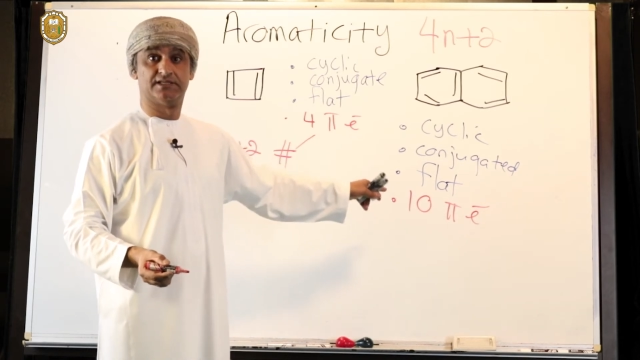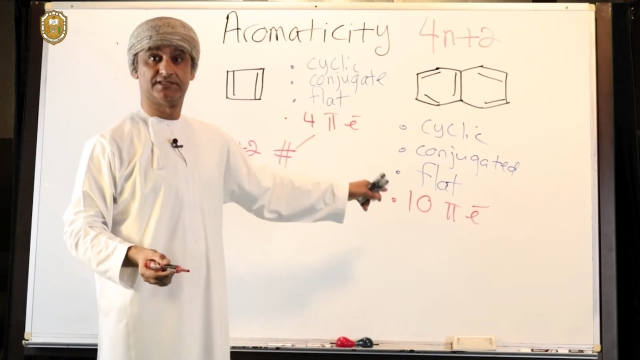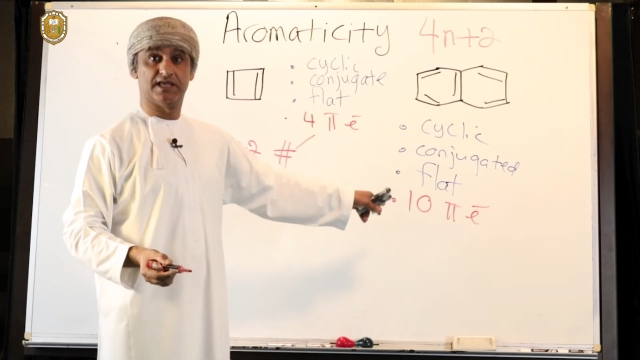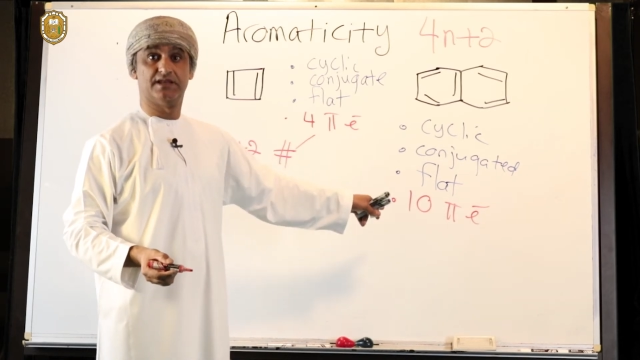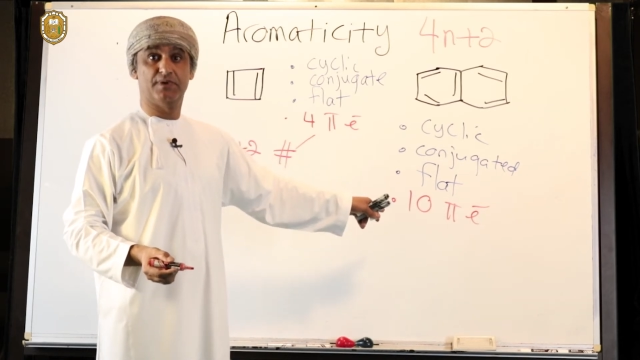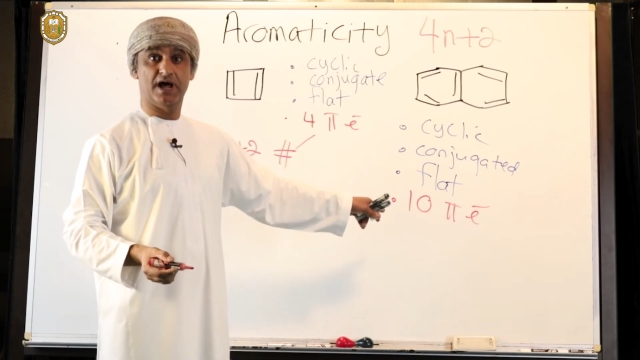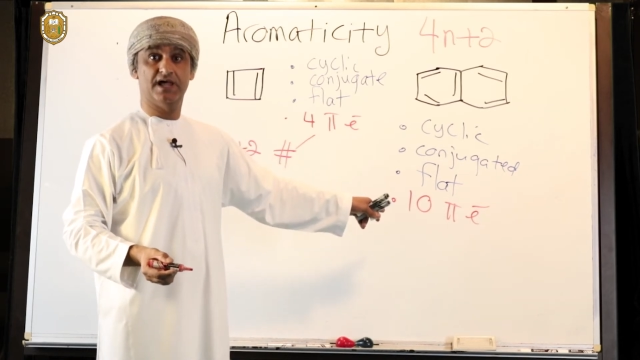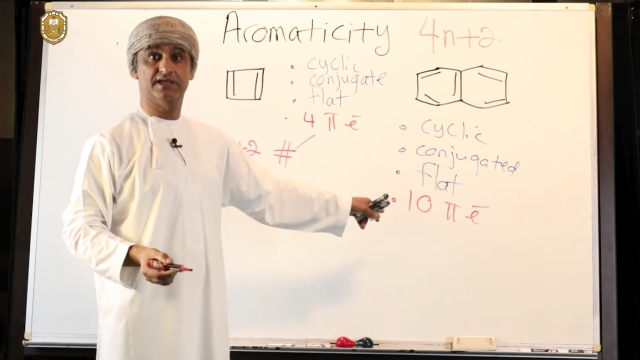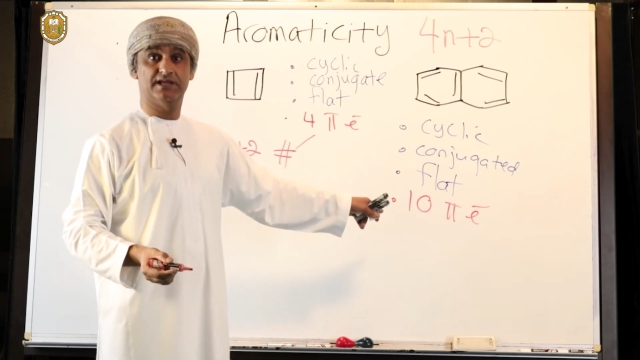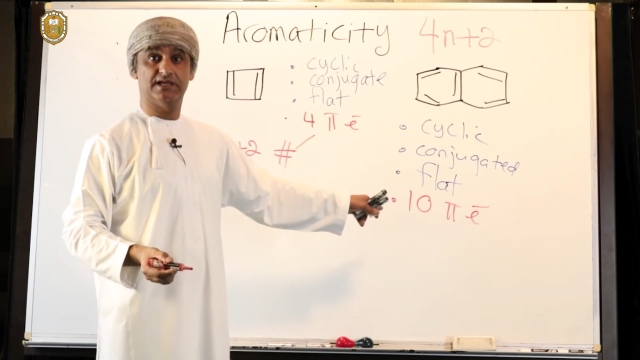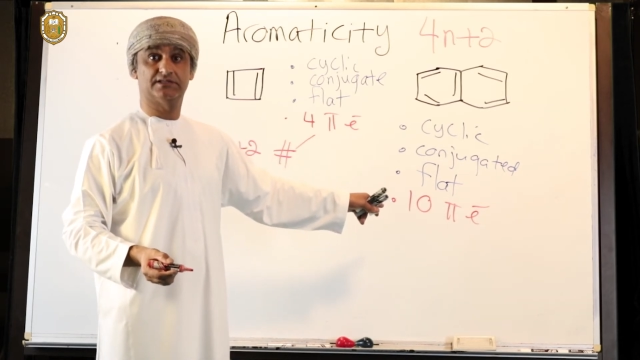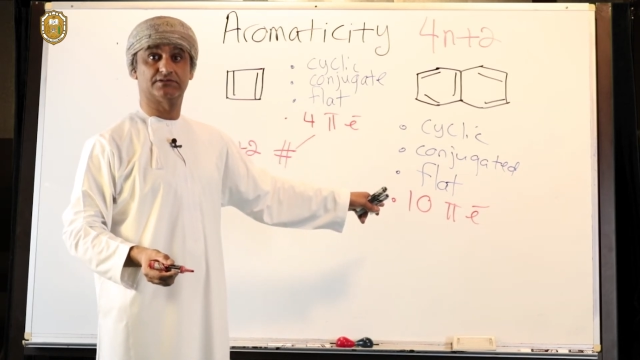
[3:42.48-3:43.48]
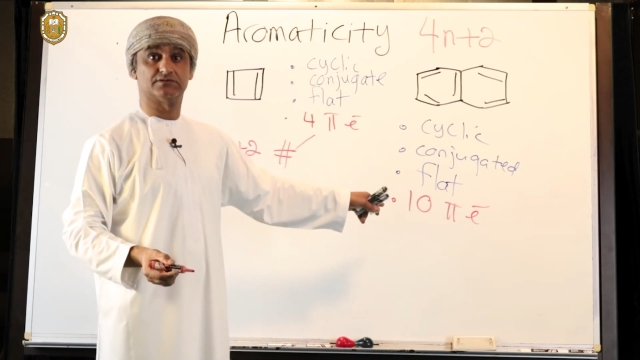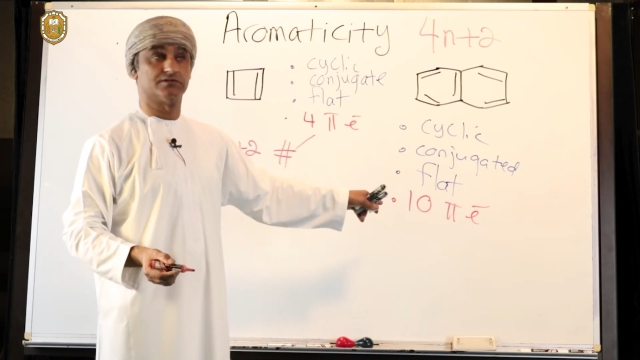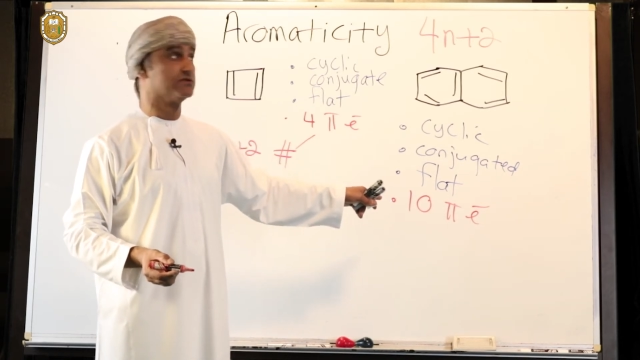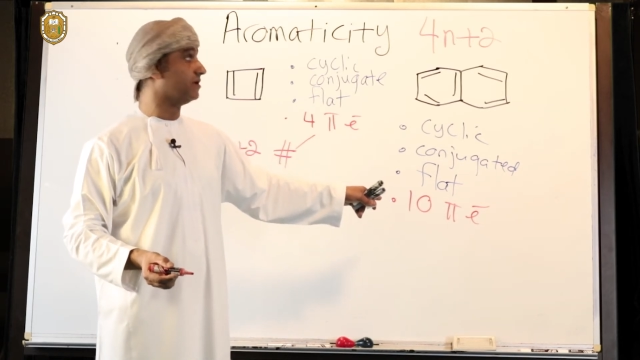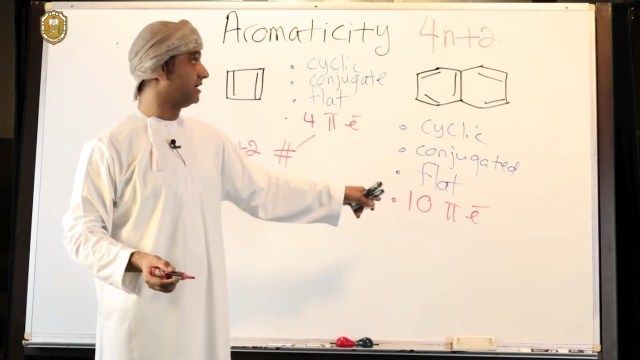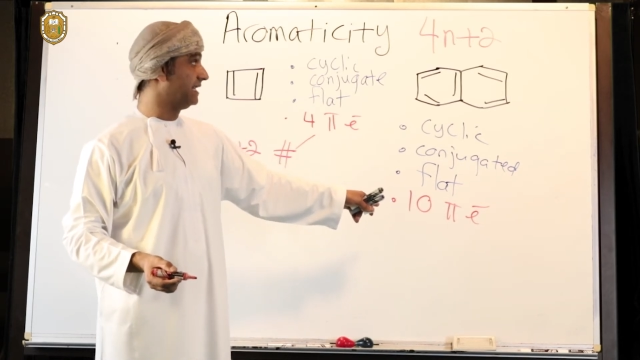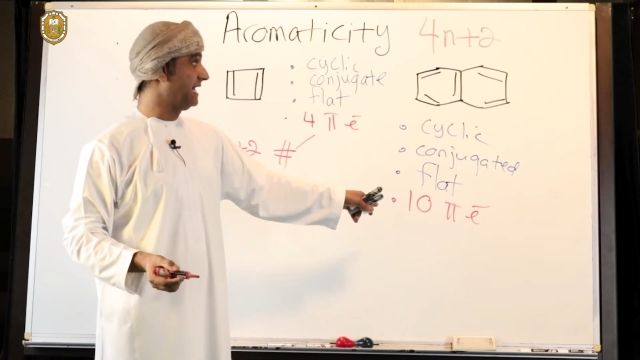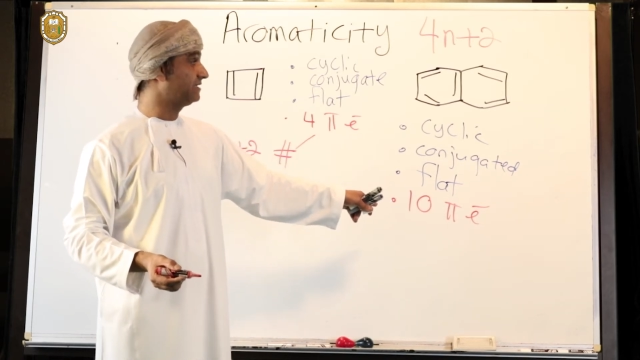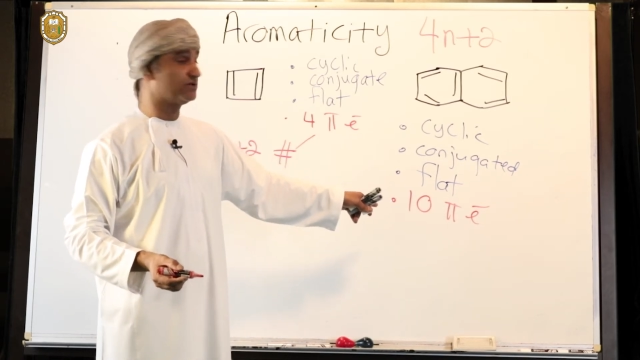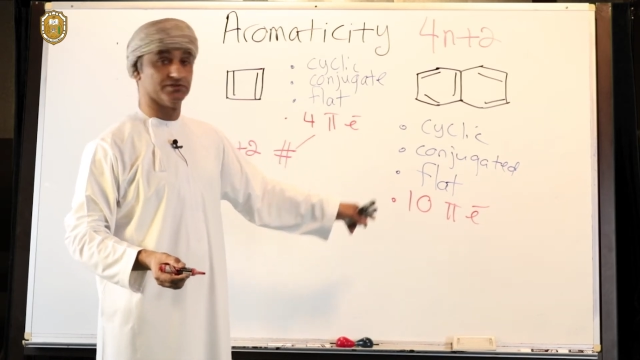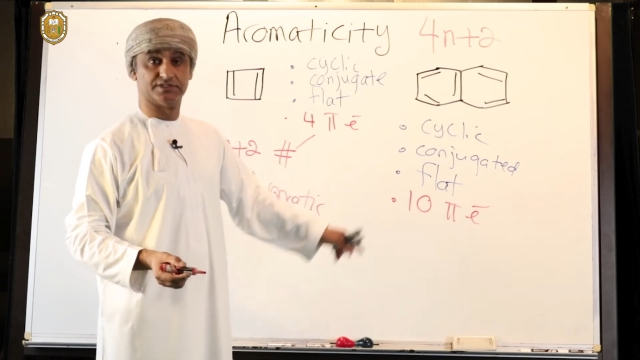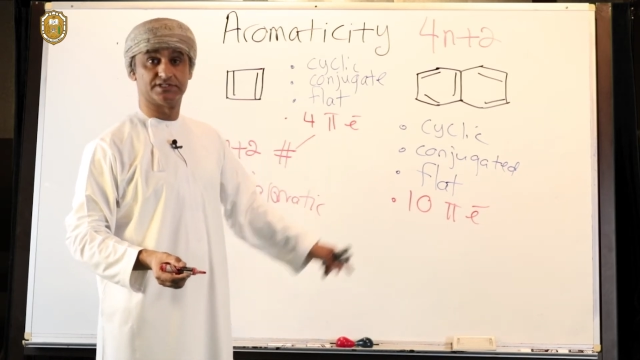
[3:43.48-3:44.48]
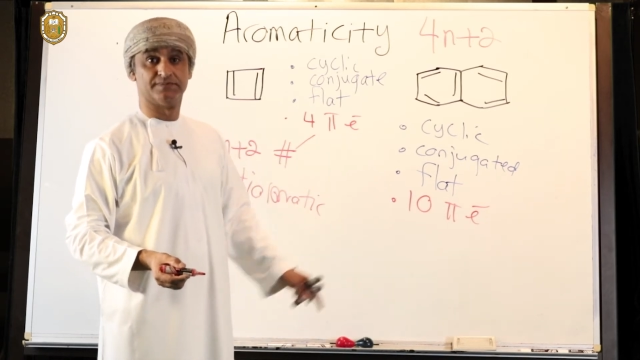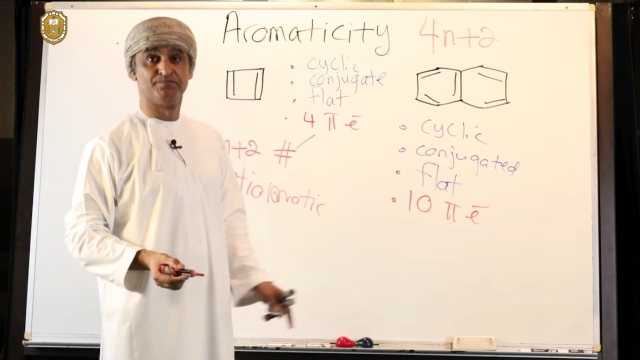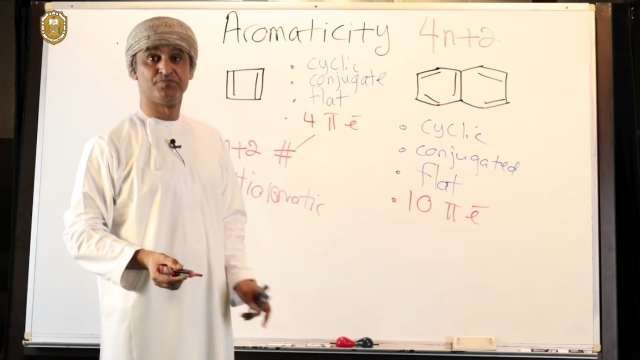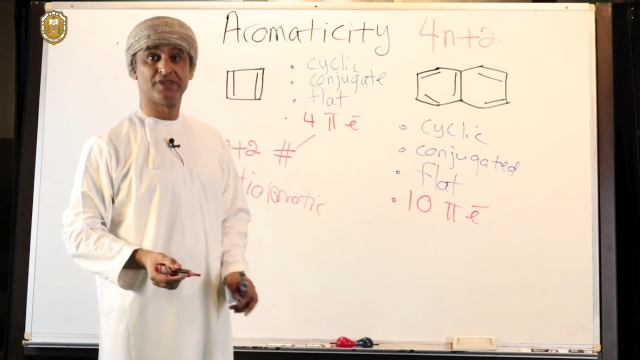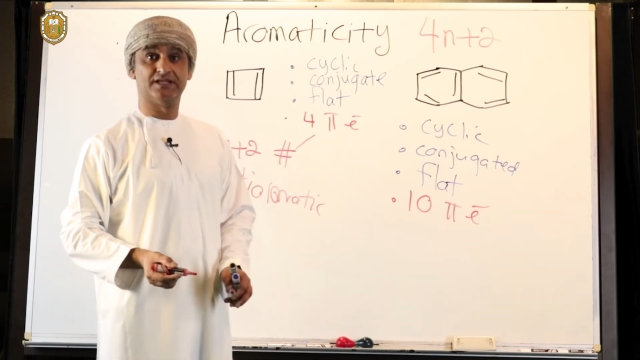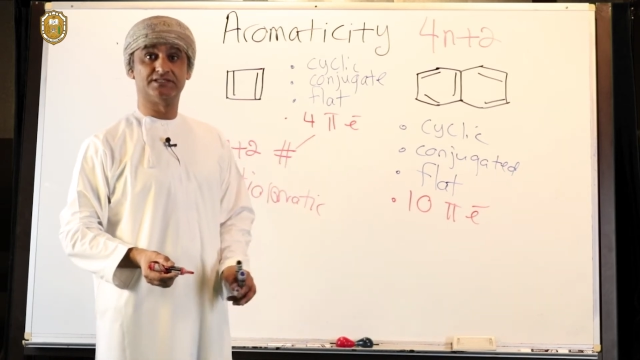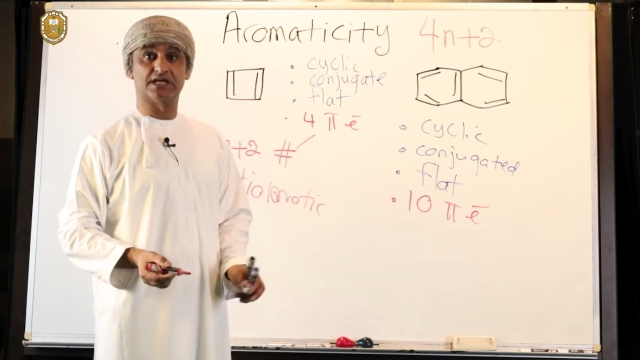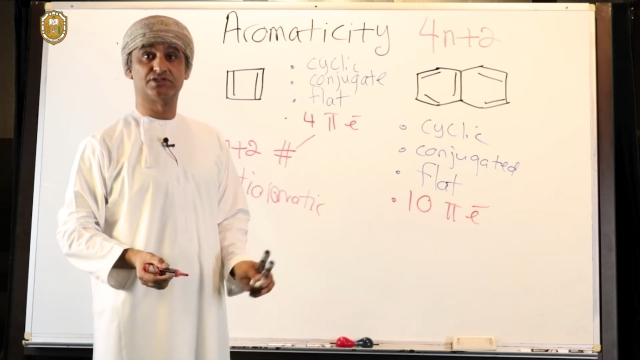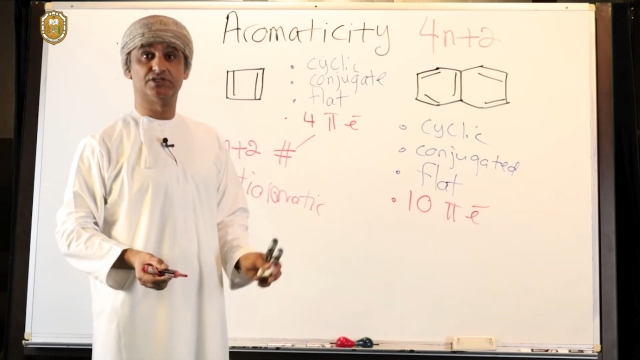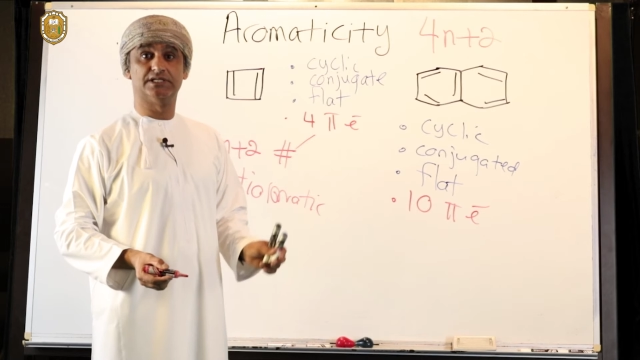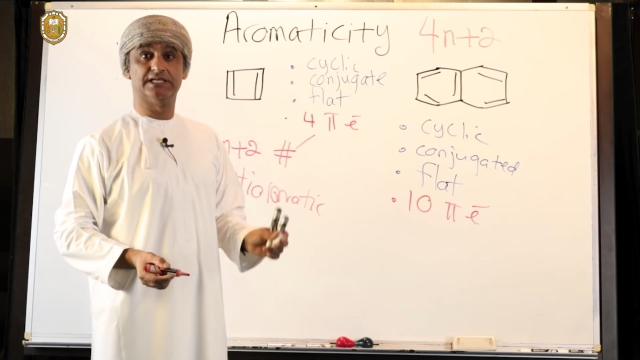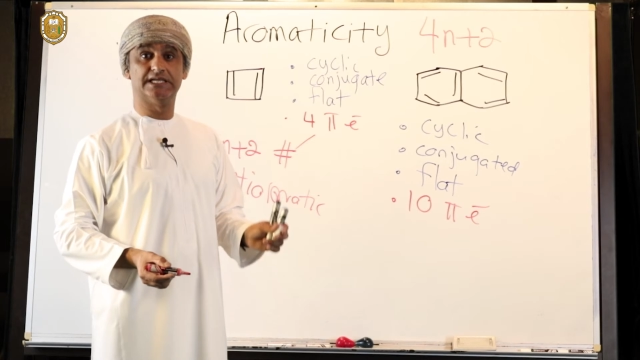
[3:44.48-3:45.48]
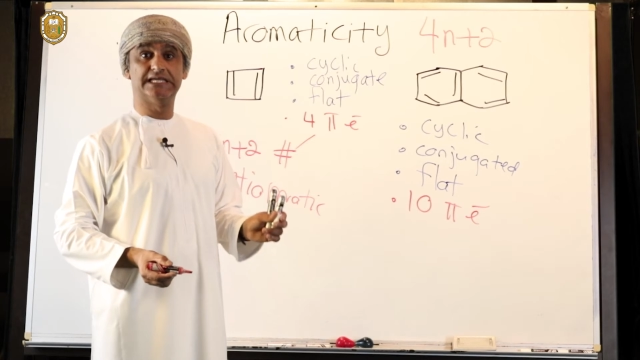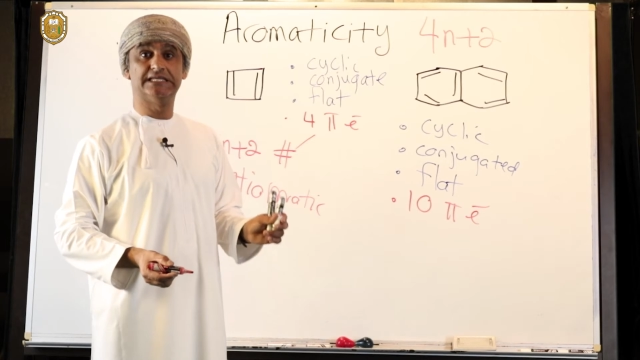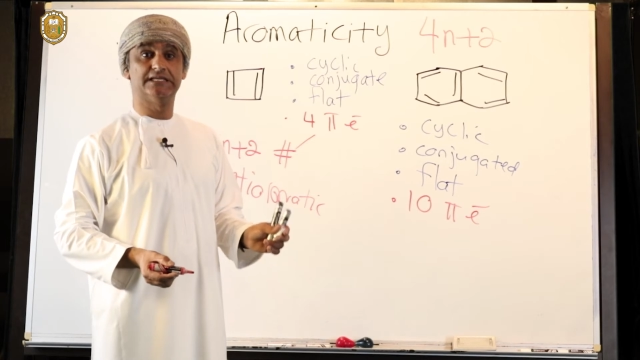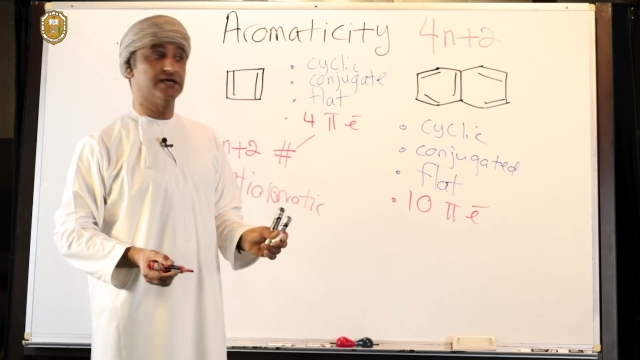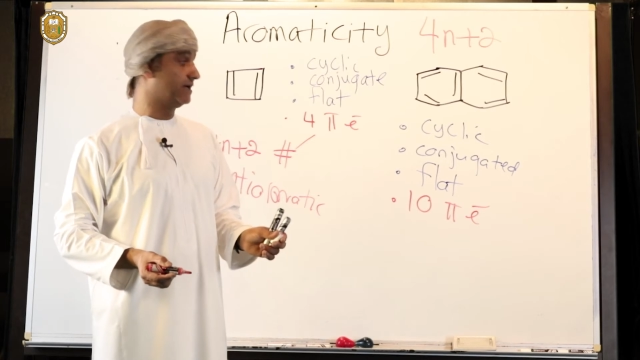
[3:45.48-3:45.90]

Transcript: 10 pi electrons is actually in